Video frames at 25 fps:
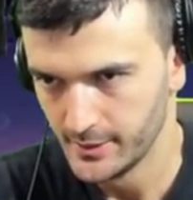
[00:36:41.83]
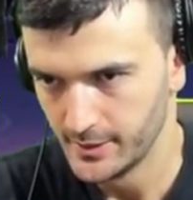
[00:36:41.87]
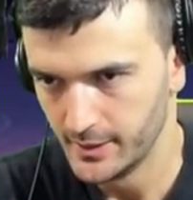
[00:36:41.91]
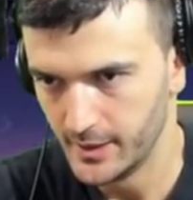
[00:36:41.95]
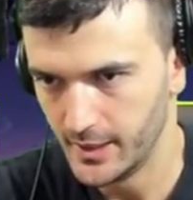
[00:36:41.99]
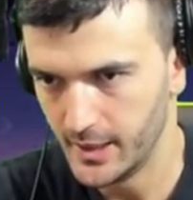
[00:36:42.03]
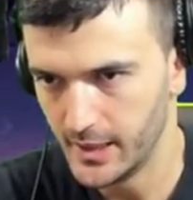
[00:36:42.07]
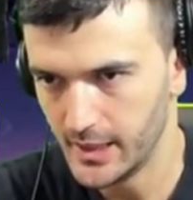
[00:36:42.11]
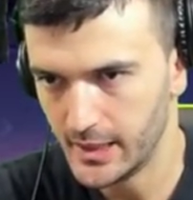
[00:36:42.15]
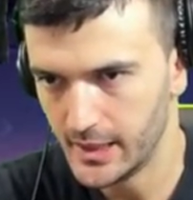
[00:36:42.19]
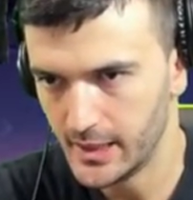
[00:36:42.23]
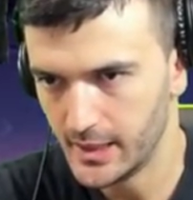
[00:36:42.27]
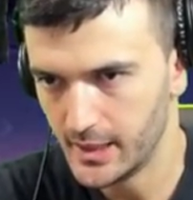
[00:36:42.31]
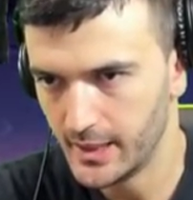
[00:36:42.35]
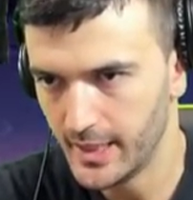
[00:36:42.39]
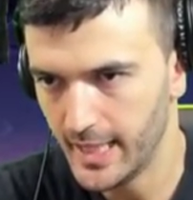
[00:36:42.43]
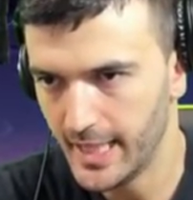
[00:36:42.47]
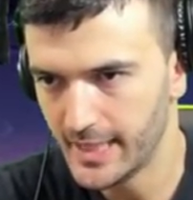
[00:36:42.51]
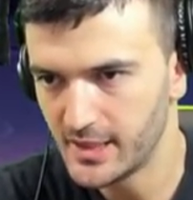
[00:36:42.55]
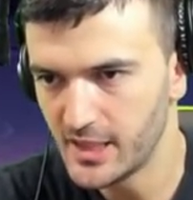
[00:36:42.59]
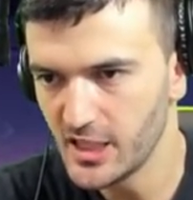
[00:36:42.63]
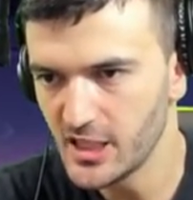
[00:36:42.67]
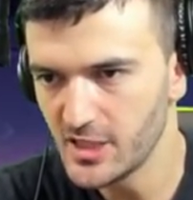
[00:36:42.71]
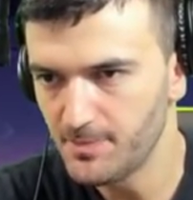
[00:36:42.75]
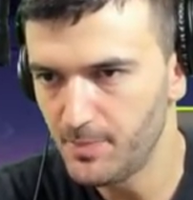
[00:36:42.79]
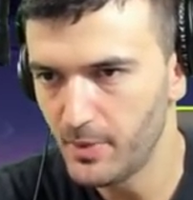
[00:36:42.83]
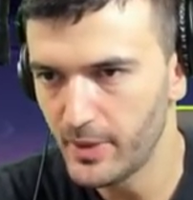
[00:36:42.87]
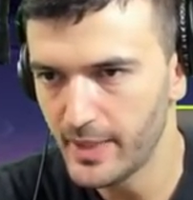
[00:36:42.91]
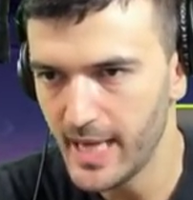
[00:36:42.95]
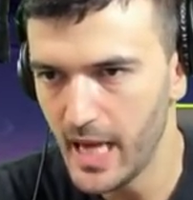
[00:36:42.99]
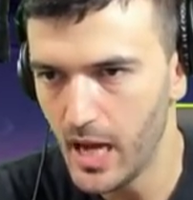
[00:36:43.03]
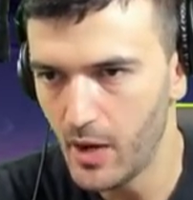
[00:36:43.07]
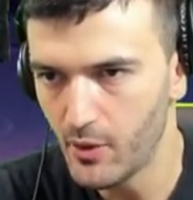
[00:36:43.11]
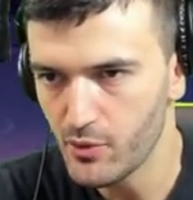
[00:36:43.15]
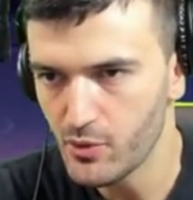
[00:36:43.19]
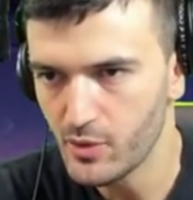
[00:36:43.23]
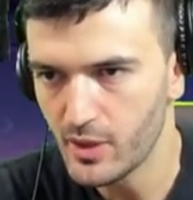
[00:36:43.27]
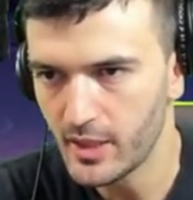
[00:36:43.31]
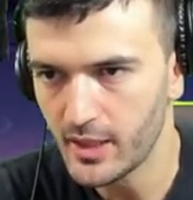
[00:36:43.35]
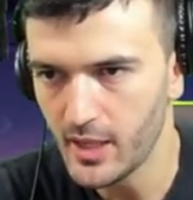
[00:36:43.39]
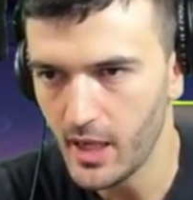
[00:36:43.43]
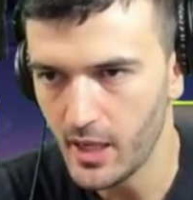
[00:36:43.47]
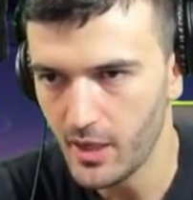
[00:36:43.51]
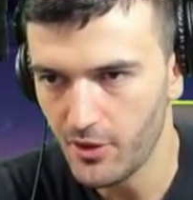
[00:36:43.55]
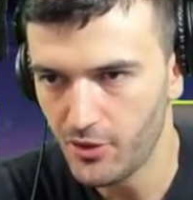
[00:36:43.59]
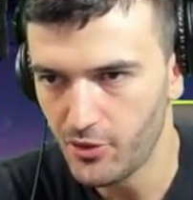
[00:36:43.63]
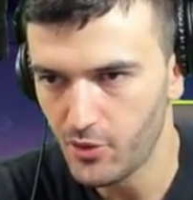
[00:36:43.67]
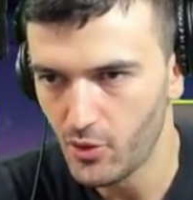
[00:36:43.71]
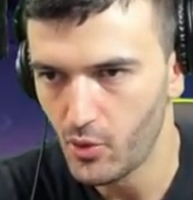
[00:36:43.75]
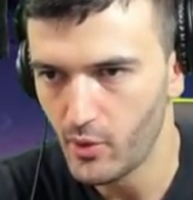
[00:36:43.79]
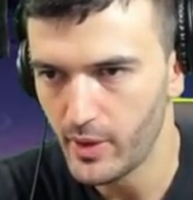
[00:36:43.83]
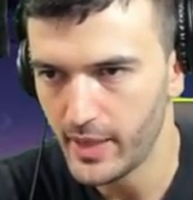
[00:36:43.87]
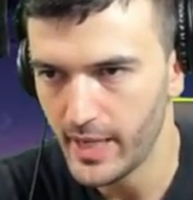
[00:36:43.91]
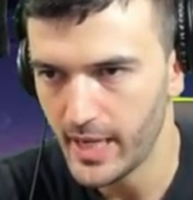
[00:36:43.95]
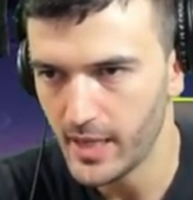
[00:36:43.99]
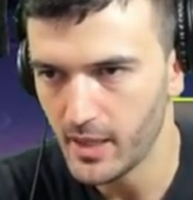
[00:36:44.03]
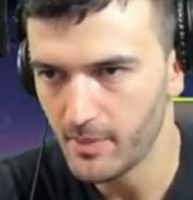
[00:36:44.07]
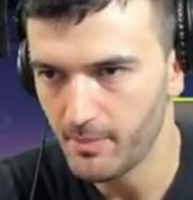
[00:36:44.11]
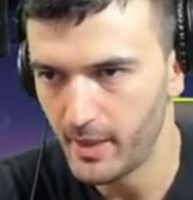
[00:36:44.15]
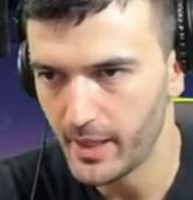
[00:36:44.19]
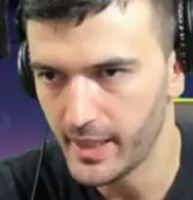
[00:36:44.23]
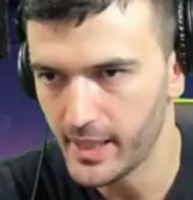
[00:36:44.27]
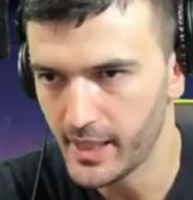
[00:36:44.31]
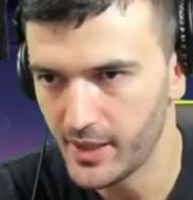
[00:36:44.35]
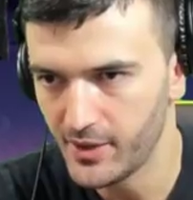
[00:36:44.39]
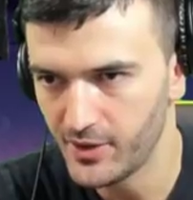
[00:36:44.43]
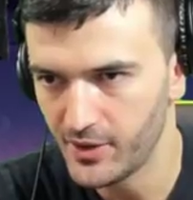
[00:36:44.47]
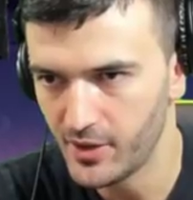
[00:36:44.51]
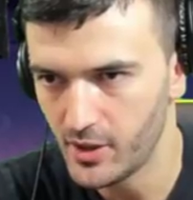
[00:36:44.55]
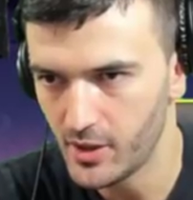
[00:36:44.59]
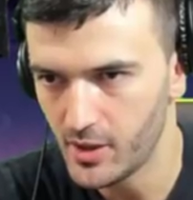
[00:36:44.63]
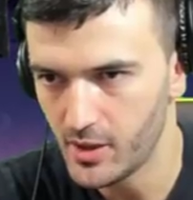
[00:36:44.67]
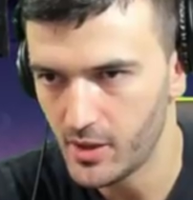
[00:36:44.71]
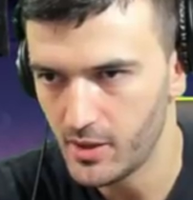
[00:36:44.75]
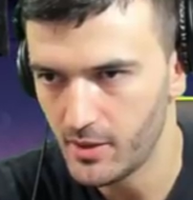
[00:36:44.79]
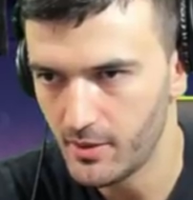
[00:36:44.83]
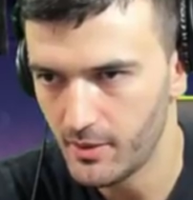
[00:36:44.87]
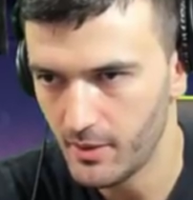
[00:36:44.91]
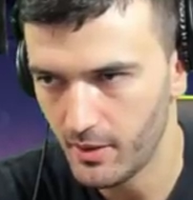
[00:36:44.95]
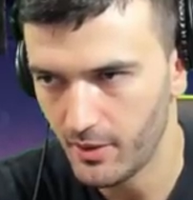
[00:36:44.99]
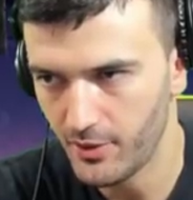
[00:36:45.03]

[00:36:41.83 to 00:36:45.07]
At this point now, you can kind of throw in anybody in there.